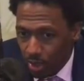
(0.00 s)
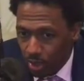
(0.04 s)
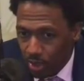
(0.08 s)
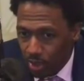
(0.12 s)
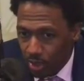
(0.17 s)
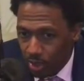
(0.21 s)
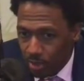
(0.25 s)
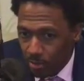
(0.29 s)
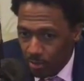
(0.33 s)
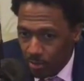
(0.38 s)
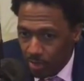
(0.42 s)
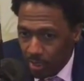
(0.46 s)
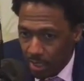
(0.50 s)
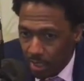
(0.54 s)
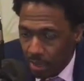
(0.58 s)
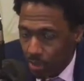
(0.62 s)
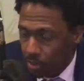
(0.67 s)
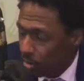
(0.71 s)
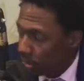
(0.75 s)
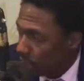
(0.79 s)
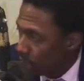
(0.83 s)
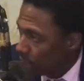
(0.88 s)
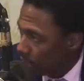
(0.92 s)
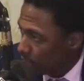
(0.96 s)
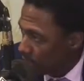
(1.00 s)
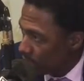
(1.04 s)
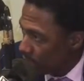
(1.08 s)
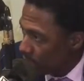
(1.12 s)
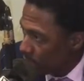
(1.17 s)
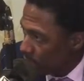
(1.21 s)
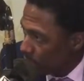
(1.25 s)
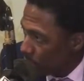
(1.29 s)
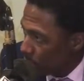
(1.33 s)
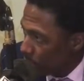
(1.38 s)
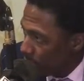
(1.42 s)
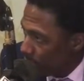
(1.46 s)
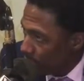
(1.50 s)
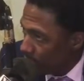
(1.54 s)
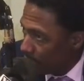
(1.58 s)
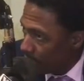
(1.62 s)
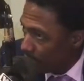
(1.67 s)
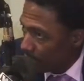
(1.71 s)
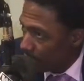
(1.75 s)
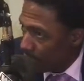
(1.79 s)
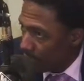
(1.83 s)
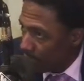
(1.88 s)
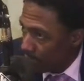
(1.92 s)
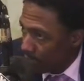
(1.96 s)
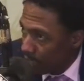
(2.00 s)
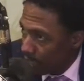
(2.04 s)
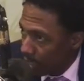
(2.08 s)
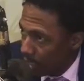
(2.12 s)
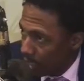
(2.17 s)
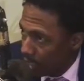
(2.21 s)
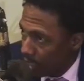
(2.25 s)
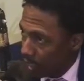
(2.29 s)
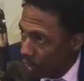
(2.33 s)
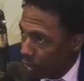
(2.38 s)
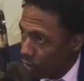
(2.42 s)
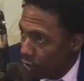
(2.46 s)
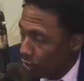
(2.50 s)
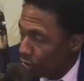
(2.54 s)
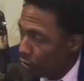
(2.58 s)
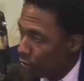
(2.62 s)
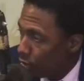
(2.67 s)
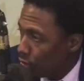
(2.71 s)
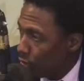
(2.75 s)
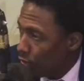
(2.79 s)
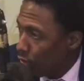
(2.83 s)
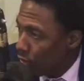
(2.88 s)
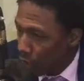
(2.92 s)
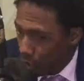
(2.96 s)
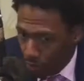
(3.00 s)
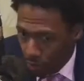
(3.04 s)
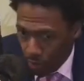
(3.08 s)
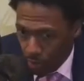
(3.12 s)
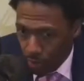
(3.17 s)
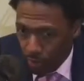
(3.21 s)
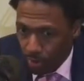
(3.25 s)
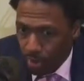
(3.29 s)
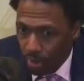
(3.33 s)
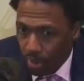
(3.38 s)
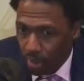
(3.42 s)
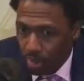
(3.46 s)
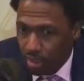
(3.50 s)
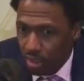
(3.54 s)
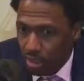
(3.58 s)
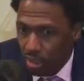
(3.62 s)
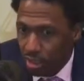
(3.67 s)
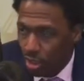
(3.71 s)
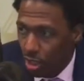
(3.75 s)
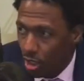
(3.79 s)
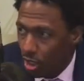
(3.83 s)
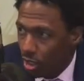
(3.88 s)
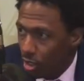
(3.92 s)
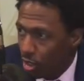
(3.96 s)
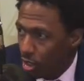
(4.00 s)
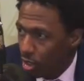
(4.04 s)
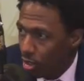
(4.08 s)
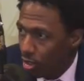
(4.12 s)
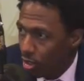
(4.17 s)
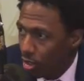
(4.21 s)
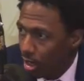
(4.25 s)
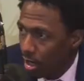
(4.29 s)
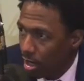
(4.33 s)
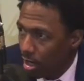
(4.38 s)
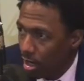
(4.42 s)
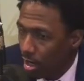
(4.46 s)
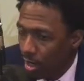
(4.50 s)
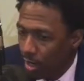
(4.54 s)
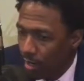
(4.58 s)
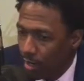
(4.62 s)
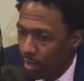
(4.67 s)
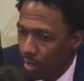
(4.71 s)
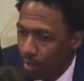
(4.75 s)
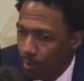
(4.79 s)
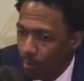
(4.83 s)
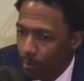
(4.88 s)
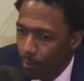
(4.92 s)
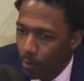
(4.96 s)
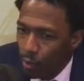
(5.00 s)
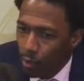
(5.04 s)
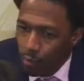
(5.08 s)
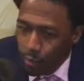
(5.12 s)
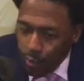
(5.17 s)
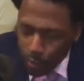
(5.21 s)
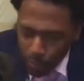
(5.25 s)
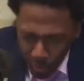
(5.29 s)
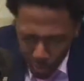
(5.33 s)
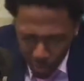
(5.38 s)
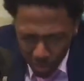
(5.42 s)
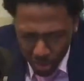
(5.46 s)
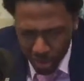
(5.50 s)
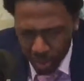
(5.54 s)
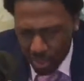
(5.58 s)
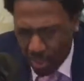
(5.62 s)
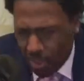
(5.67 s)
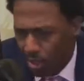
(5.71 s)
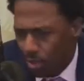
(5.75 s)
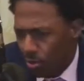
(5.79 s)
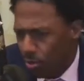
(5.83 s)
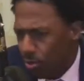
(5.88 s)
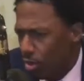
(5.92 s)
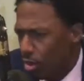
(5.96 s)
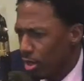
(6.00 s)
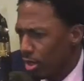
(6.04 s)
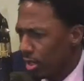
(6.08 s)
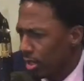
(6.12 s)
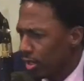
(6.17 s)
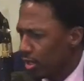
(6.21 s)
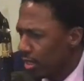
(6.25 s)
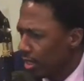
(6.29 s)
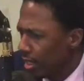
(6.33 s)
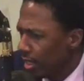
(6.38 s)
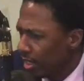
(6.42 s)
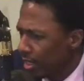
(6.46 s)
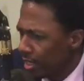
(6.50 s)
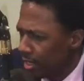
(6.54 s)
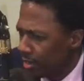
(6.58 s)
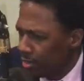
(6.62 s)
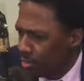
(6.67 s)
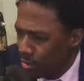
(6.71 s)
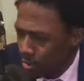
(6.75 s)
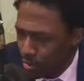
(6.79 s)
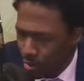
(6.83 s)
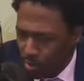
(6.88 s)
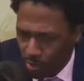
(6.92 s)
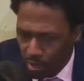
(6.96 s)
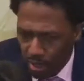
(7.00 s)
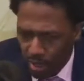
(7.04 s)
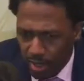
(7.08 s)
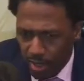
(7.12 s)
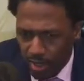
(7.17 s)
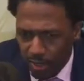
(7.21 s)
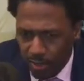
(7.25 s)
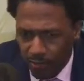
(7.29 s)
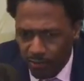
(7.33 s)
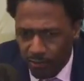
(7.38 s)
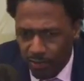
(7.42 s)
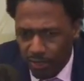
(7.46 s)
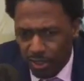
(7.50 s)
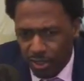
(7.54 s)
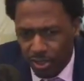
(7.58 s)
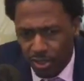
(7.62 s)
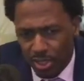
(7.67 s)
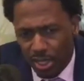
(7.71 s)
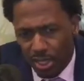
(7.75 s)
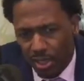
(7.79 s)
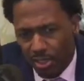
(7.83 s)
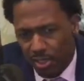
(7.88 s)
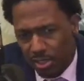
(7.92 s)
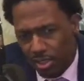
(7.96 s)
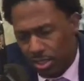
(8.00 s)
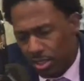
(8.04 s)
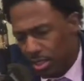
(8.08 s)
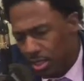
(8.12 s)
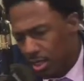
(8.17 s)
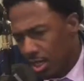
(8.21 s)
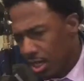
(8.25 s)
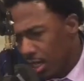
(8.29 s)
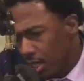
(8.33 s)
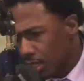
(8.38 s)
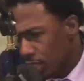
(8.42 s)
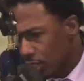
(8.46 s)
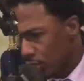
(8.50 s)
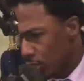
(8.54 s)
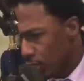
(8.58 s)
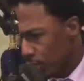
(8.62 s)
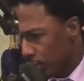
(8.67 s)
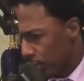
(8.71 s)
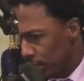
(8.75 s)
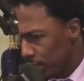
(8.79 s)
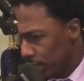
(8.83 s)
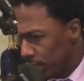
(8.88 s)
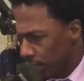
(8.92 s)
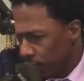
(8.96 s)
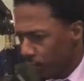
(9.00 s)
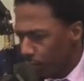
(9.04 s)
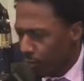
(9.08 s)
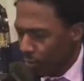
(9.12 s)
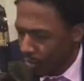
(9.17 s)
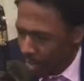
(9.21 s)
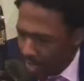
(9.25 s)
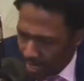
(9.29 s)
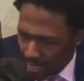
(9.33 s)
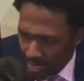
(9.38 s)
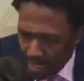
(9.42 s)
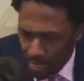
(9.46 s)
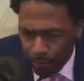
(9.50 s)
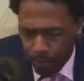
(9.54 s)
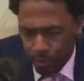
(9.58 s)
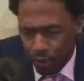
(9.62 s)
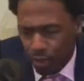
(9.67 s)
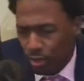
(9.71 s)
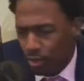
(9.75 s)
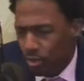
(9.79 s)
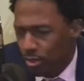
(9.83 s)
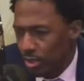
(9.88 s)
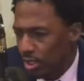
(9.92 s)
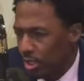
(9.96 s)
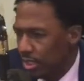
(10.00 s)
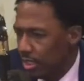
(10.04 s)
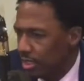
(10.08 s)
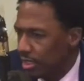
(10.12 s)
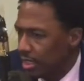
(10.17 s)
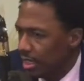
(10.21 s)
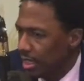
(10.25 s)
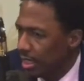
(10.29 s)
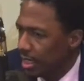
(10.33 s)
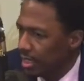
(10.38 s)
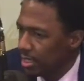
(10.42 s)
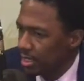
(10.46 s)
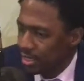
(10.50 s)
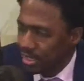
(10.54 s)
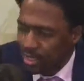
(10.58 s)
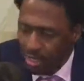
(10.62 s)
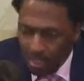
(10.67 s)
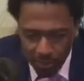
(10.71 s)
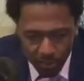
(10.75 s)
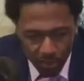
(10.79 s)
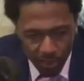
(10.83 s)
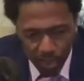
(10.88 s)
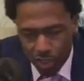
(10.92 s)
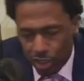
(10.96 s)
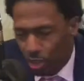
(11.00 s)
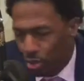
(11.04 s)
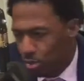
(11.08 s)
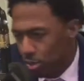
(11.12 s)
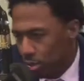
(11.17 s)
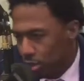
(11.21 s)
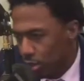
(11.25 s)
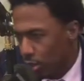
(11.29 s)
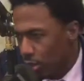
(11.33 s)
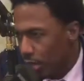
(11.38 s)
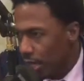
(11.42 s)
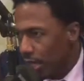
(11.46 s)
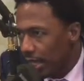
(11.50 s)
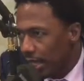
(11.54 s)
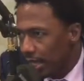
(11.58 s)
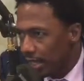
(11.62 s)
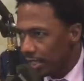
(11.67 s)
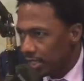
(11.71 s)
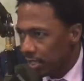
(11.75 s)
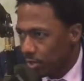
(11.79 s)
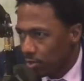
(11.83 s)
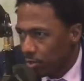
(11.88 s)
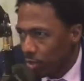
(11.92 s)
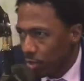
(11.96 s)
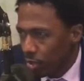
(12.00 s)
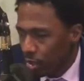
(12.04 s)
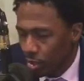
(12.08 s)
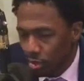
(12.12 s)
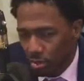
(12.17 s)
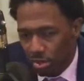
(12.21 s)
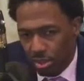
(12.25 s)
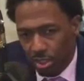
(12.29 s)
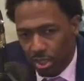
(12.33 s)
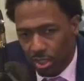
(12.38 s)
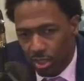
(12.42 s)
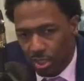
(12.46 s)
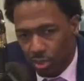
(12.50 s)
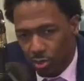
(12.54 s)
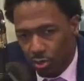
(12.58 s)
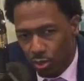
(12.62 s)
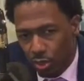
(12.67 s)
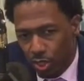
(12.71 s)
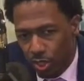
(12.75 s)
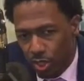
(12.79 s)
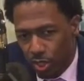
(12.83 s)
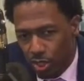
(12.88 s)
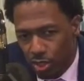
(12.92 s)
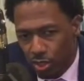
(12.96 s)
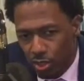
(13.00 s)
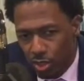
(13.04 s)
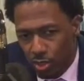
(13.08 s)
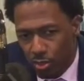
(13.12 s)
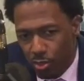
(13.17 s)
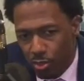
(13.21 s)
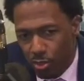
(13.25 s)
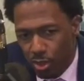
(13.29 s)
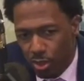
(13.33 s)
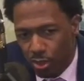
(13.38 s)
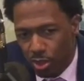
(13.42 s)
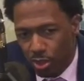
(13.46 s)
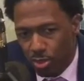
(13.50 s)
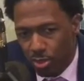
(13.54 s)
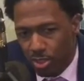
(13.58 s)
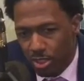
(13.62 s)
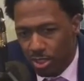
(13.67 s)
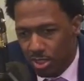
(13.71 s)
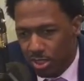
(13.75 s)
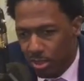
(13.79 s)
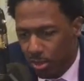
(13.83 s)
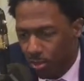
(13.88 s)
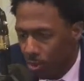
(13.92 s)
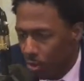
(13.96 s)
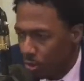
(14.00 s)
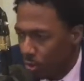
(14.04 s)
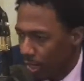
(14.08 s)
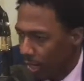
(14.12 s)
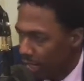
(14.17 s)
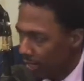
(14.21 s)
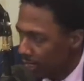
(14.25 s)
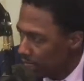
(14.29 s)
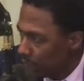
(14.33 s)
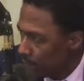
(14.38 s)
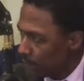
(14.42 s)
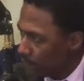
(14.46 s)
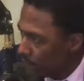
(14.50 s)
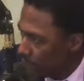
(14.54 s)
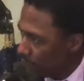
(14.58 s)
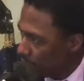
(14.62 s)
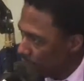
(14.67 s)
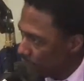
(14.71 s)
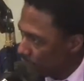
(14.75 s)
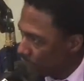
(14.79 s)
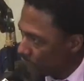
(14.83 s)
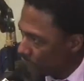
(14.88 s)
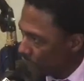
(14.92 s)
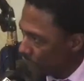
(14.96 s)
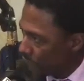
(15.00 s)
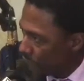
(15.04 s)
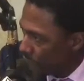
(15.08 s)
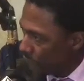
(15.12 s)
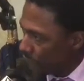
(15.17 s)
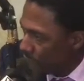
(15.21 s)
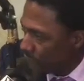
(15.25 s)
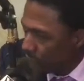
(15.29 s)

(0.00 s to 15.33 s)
let them take you seriously in a way that they call you an author. And then she started her movement with her Slut Walk, and then we ventured out into so many different brand opportunities and now TV shows. So it's just one of those things where once you get someone who actually believes in